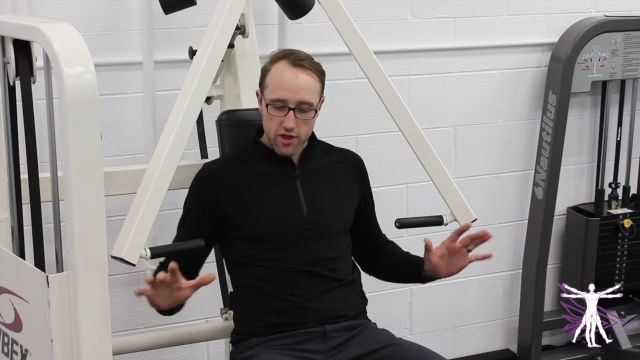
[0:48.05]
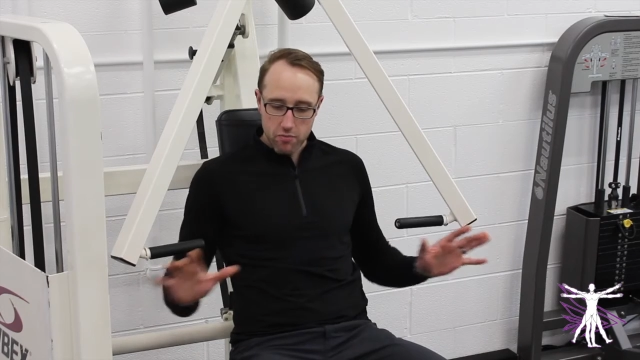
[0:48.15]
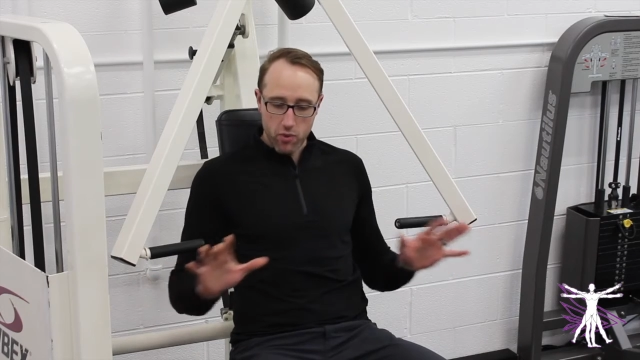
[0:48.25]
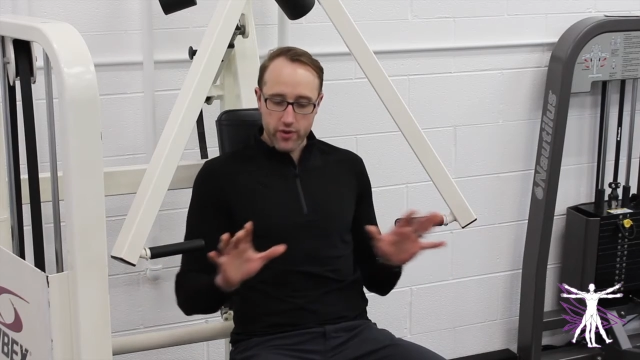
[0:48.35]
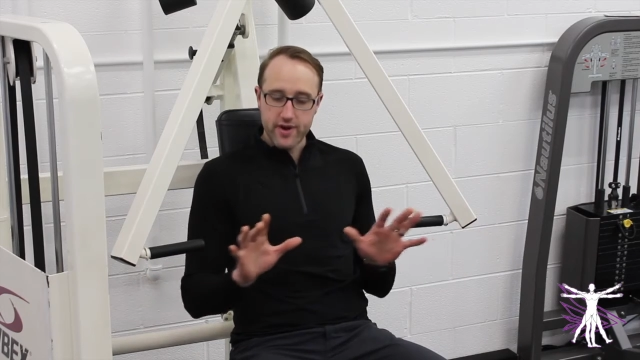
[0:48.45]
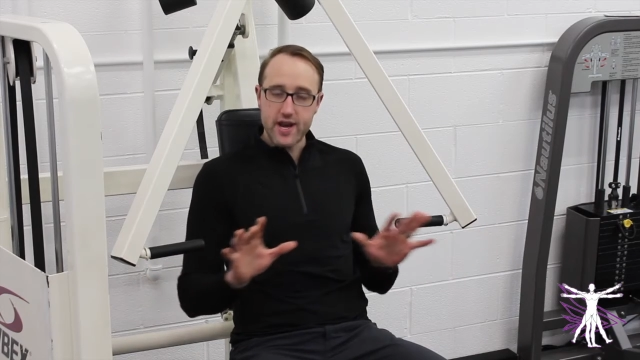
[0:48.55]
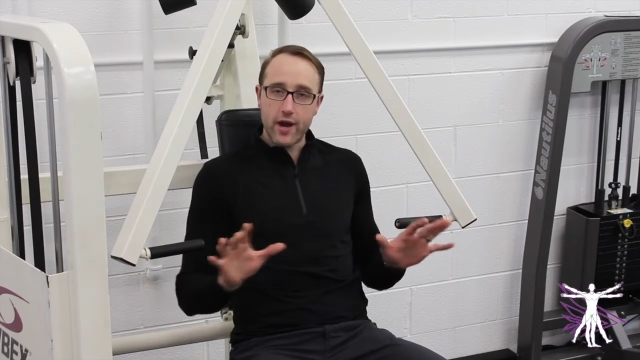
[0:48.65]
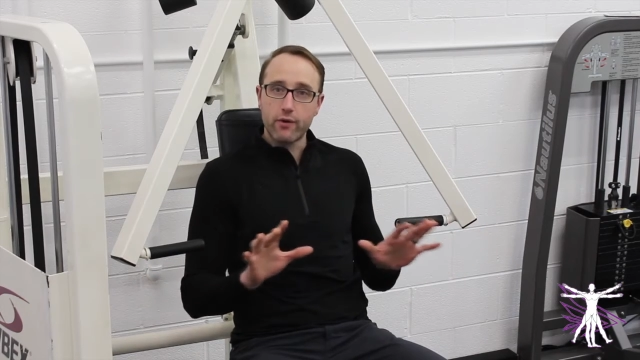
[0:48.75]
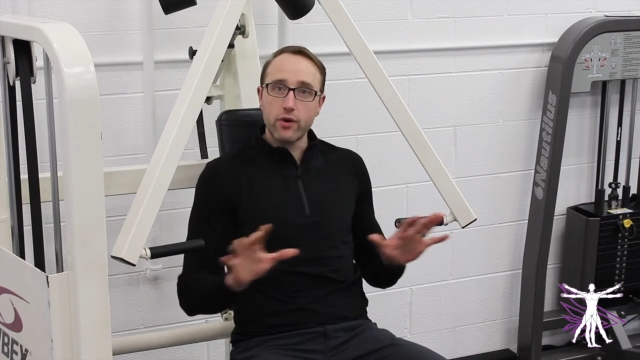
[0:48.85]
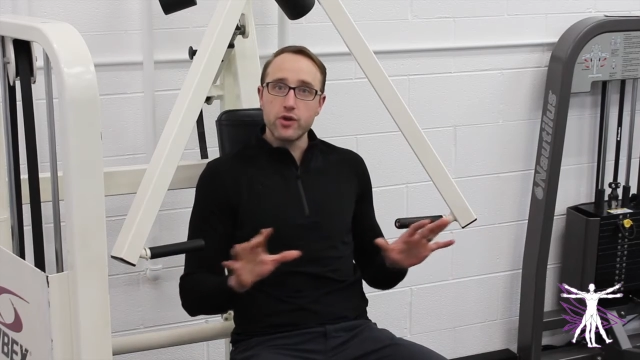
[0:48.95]
The more
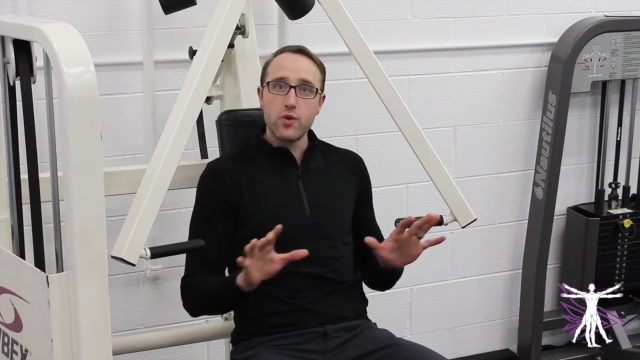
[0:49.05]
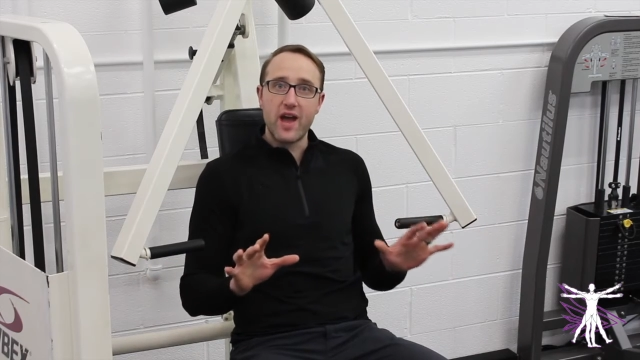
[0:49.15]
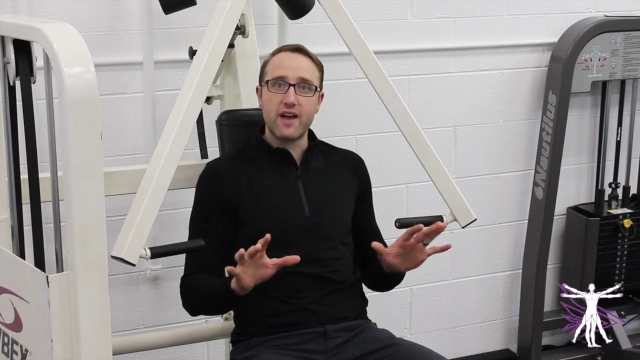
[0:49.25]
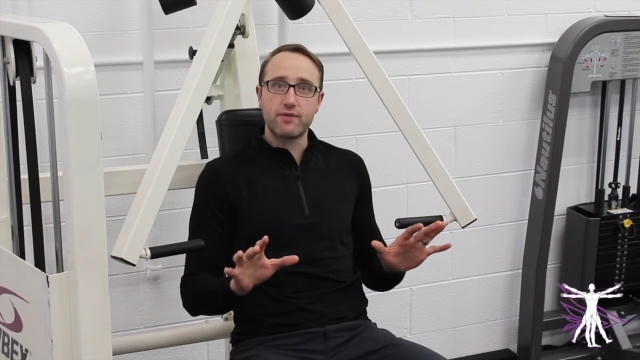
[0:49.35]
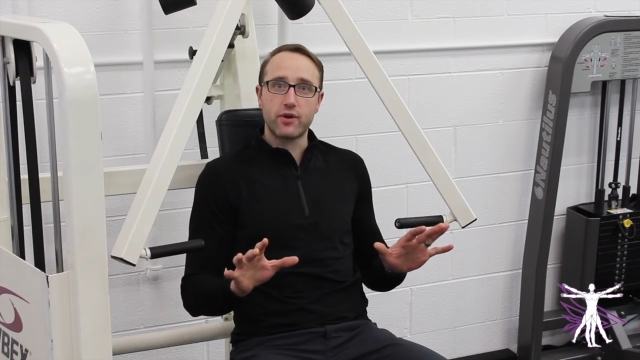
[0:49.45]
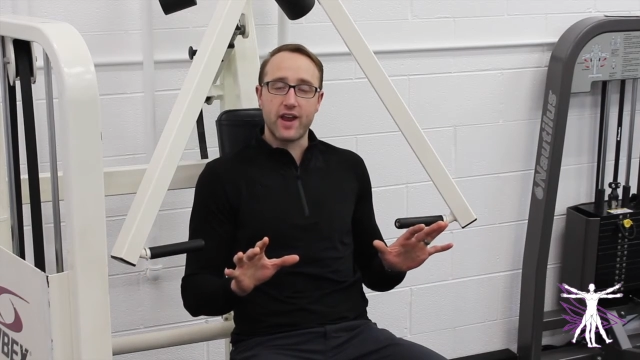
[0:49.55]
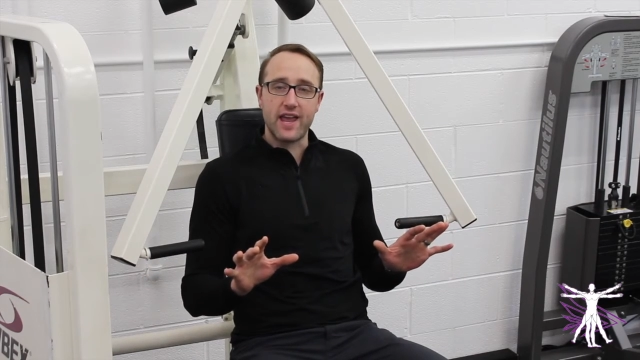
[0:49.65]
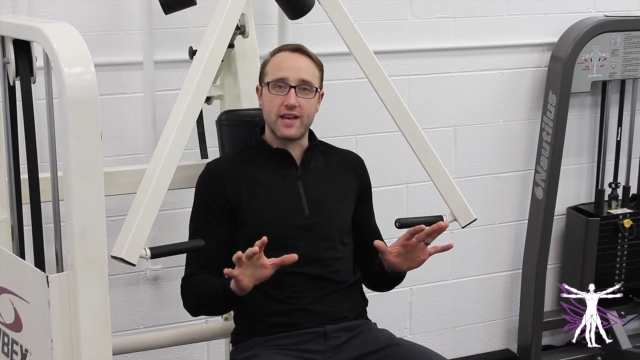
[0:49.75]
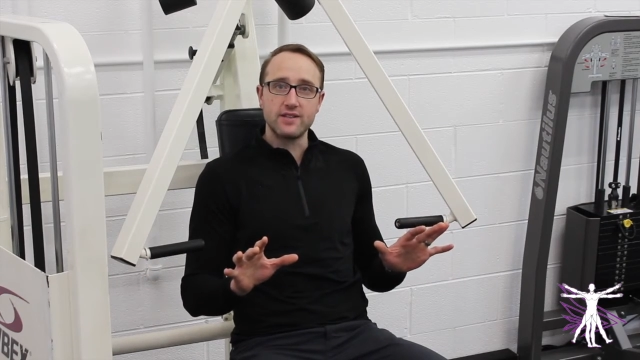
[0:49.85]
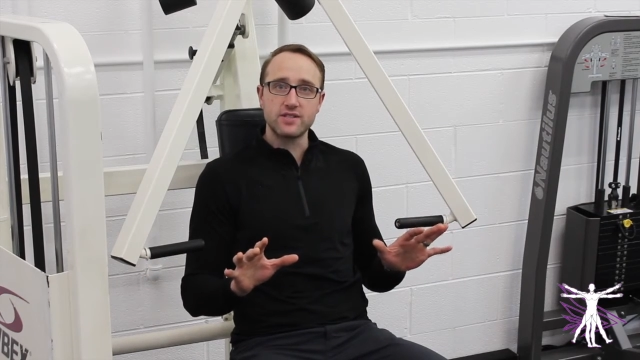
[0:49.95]
narrow you have your
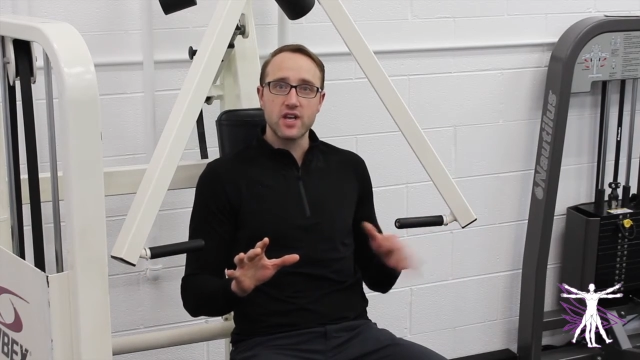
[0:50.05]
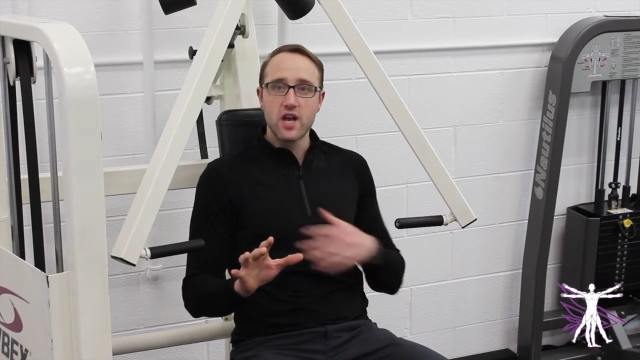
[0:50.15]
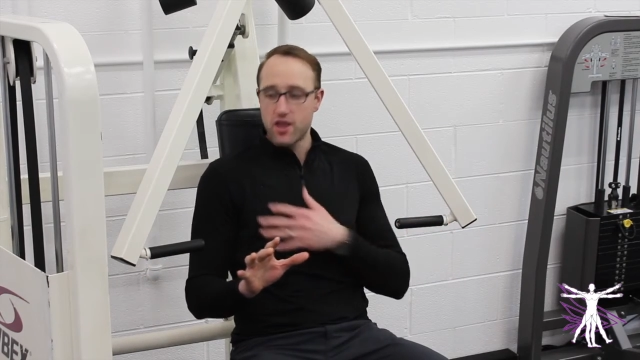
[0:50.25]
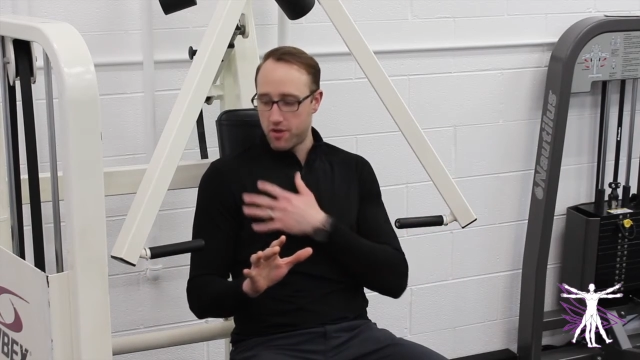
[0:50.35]
hands,